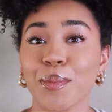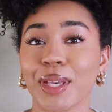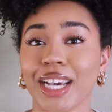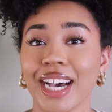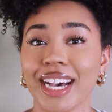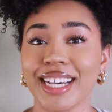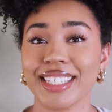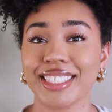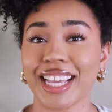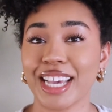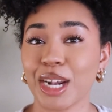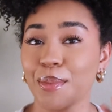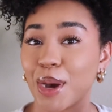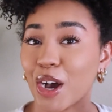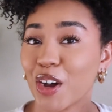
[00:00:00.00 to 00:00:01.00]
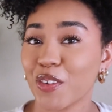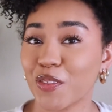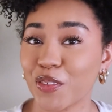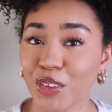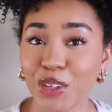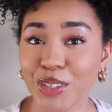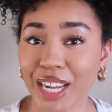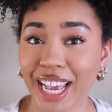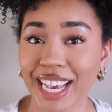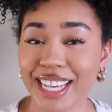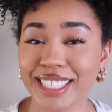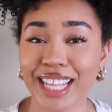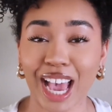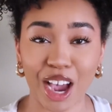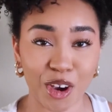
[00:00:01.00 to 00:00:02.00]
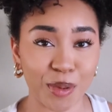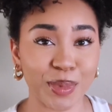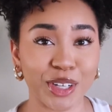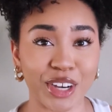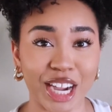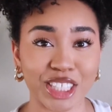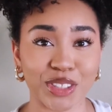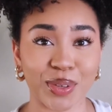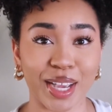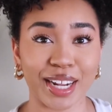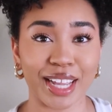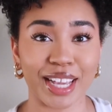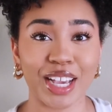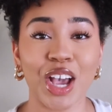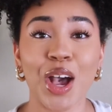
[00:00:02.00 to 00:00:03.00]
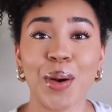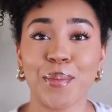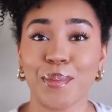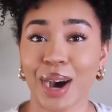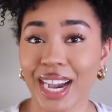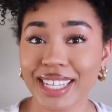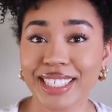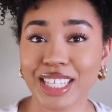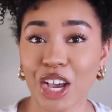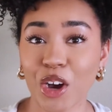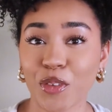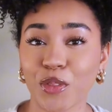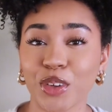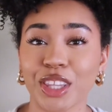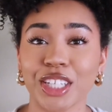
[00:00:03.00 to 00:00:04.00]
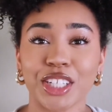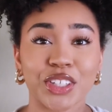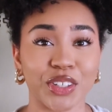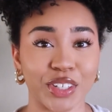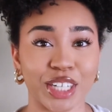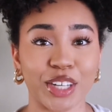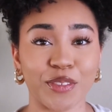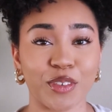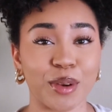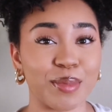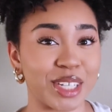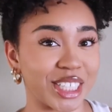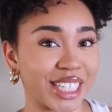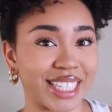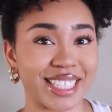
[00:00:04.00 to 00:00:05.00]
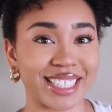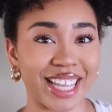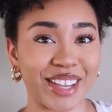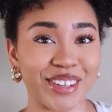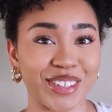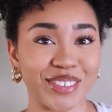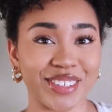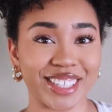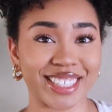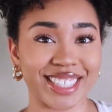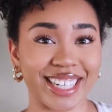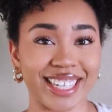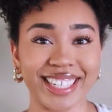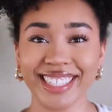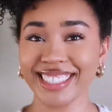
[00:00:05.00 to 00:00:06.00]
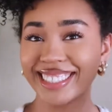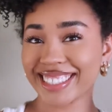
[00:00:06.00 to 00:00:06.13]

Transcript: because in about a few days I will be graduating myself with a degree from Michigan State University.